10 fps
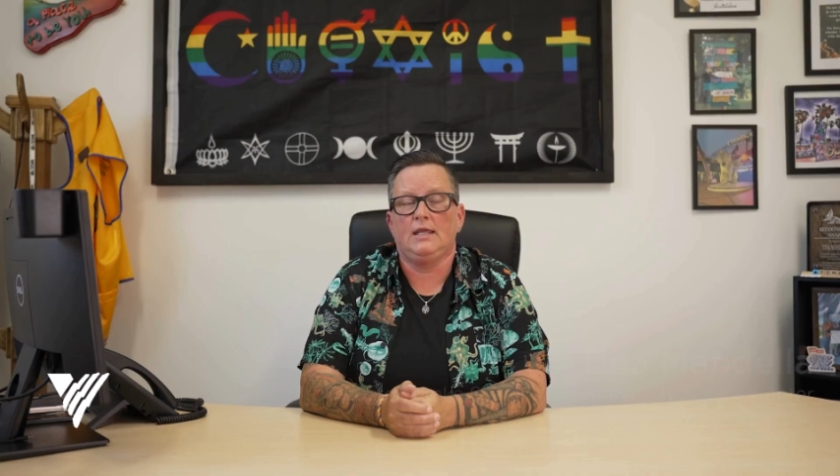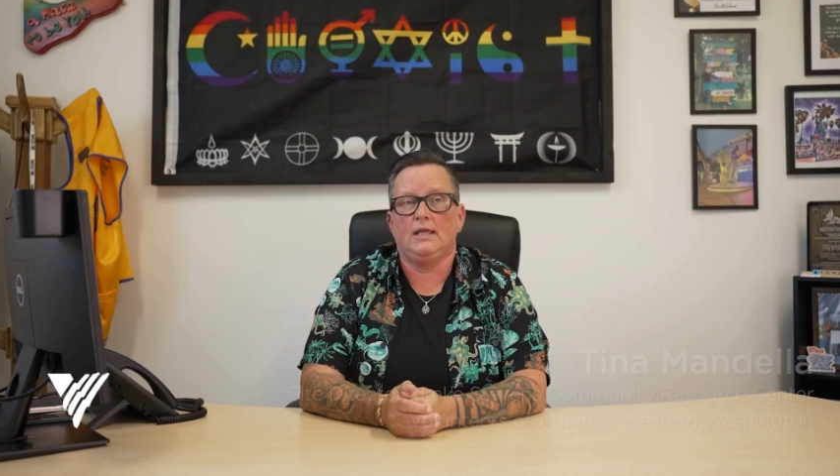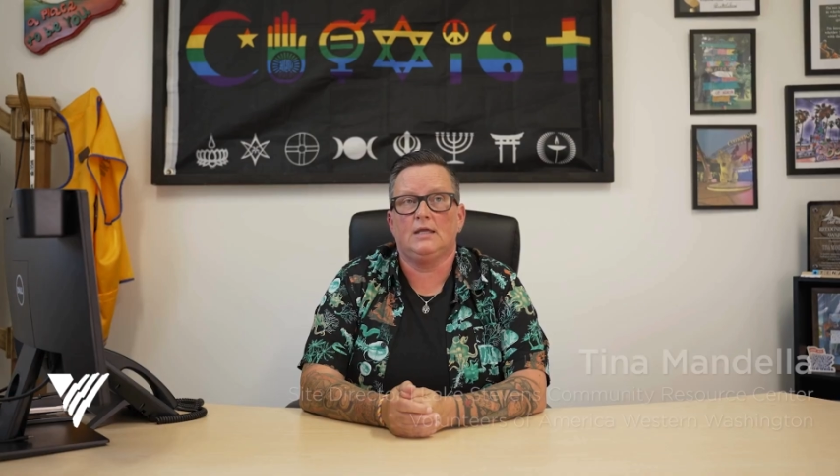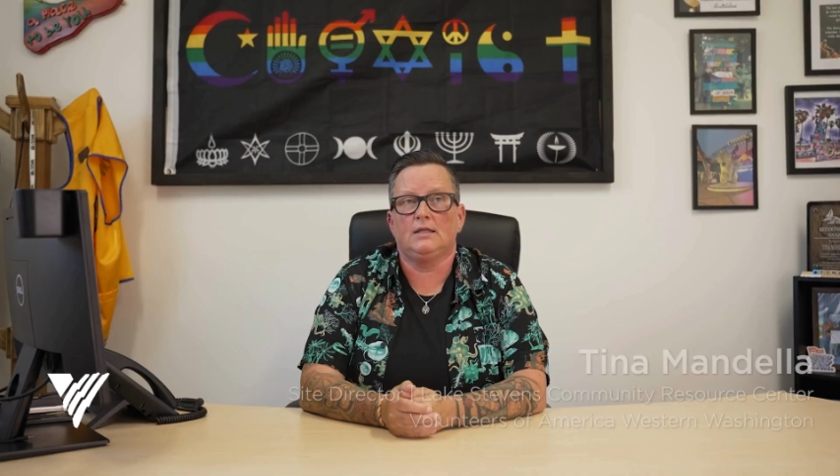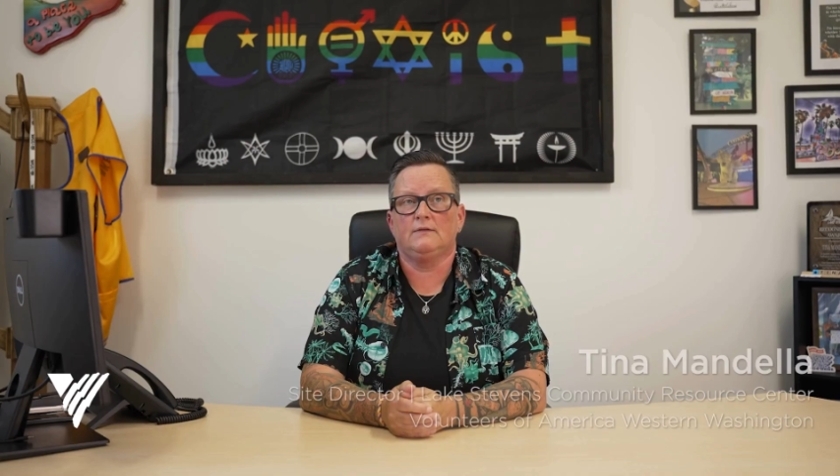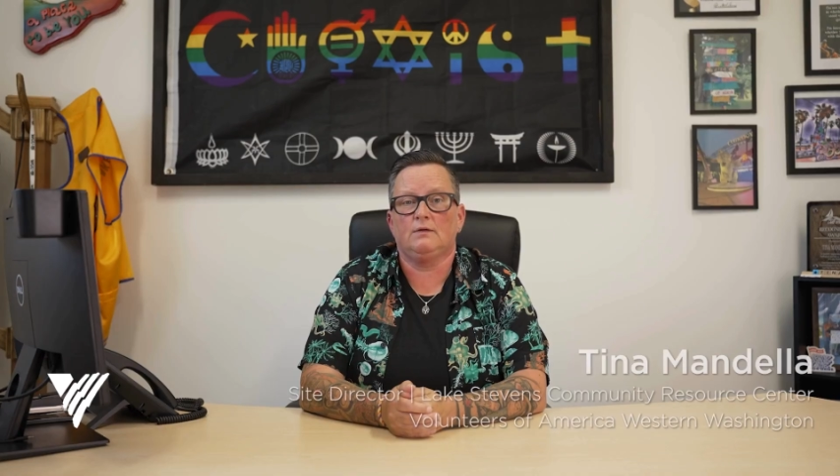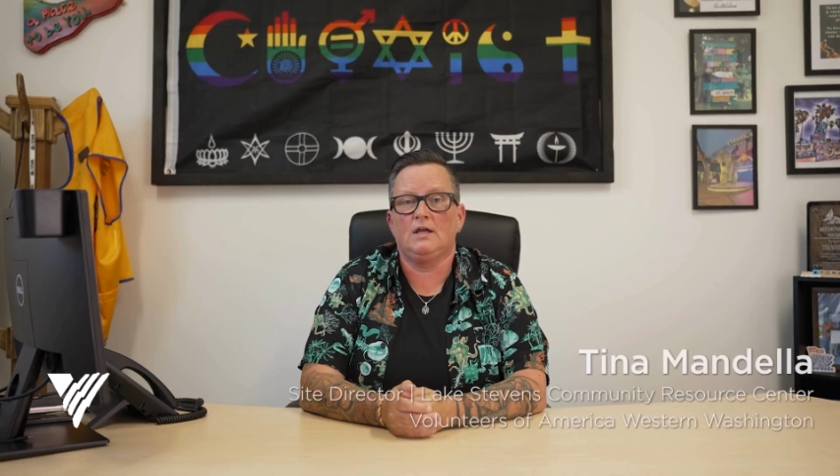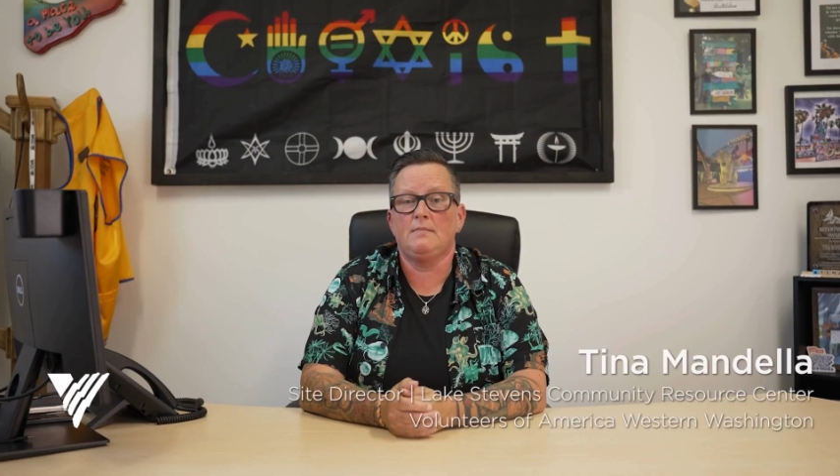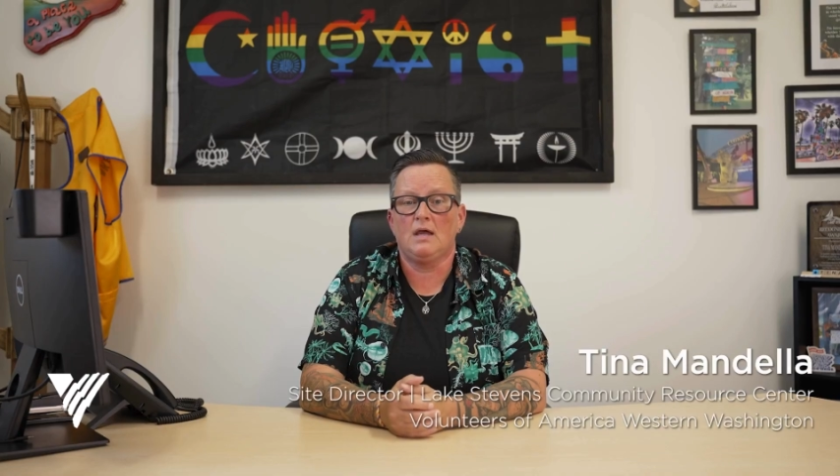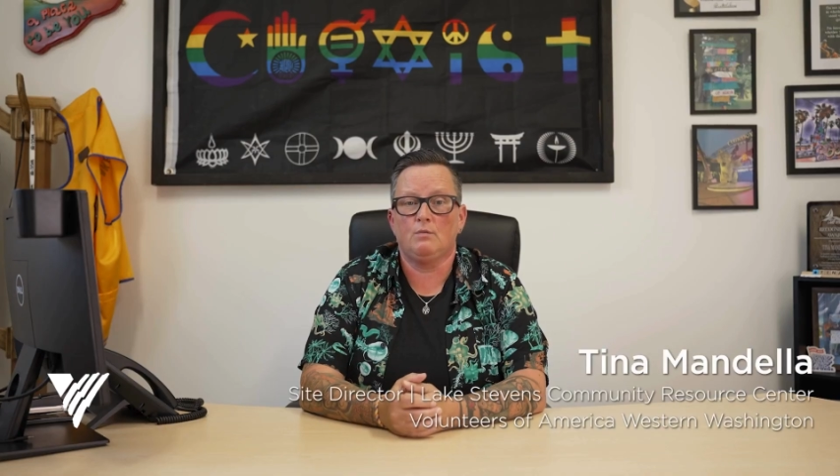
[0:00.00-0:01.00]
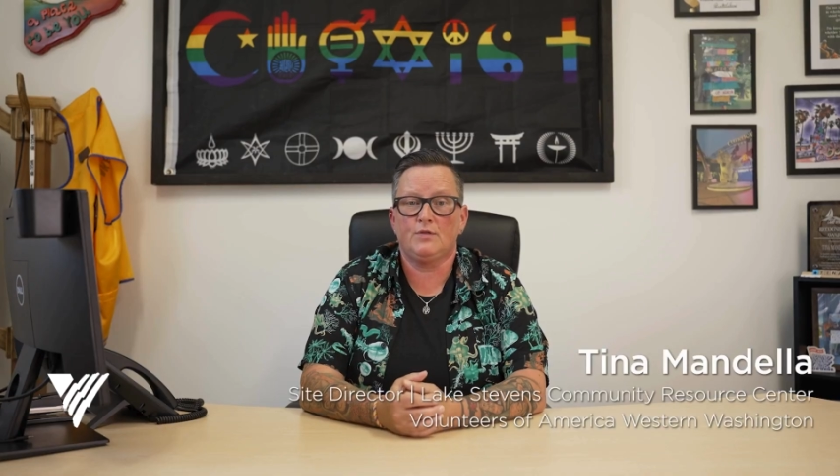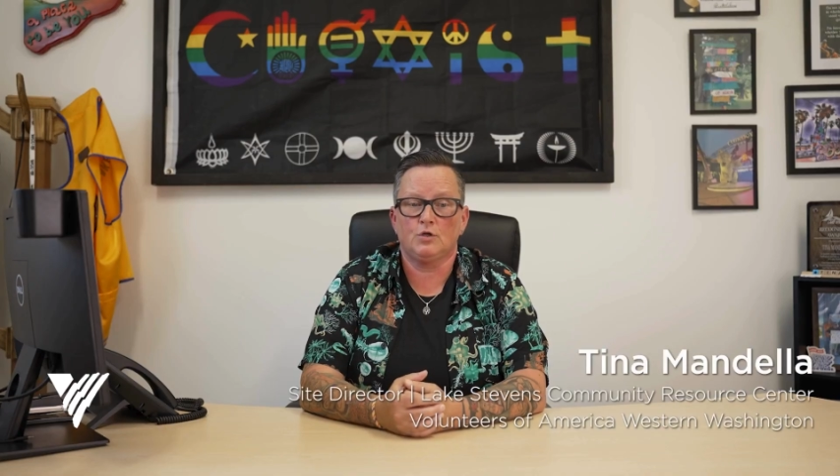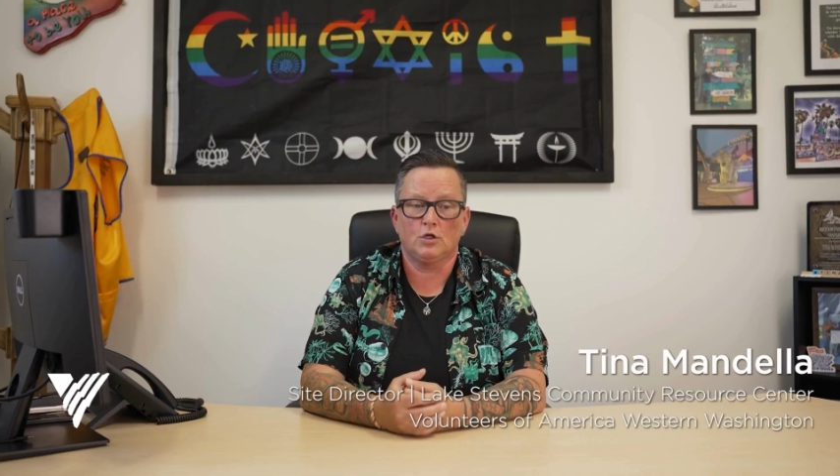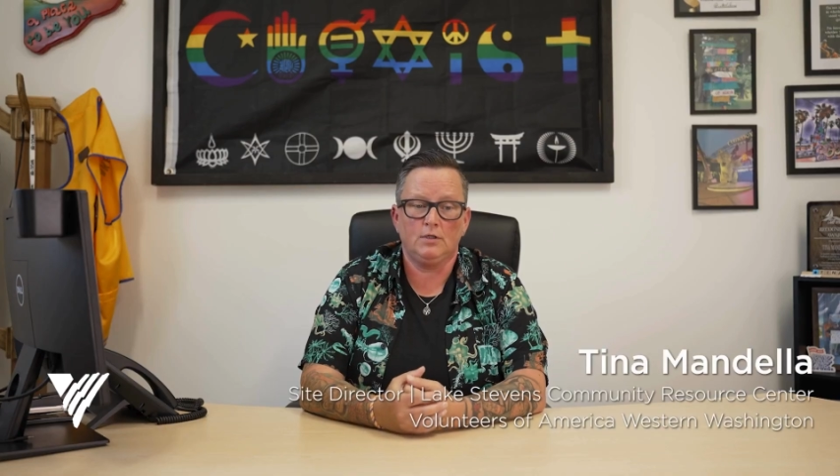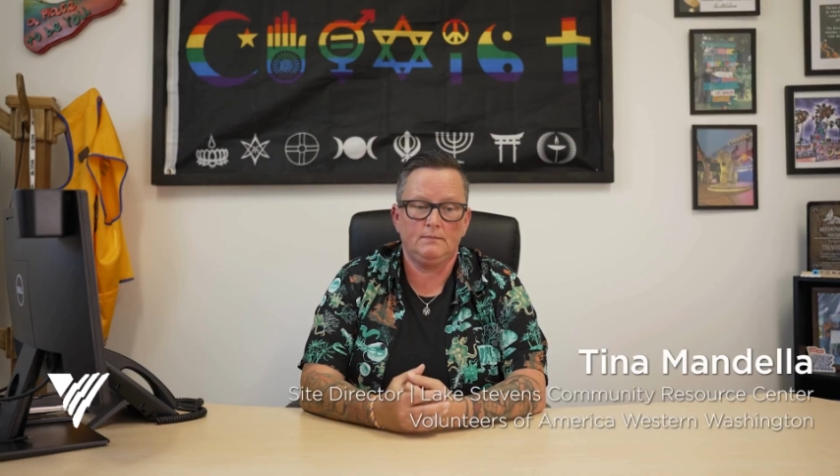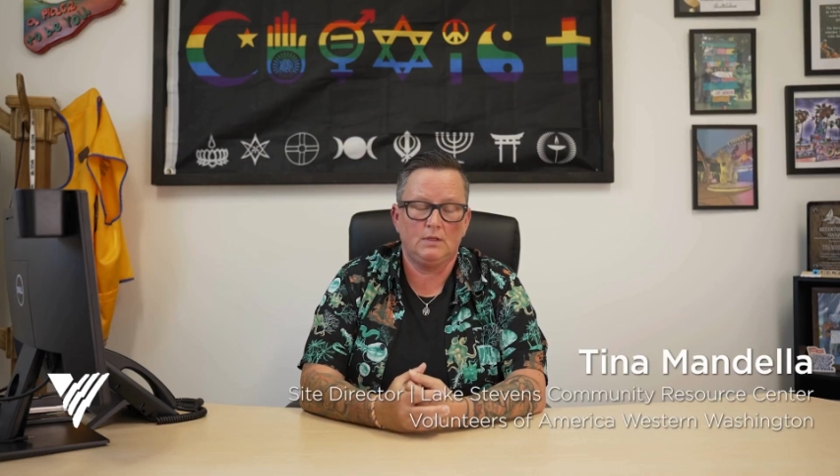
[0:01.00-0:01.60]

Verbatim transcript: And so I met with her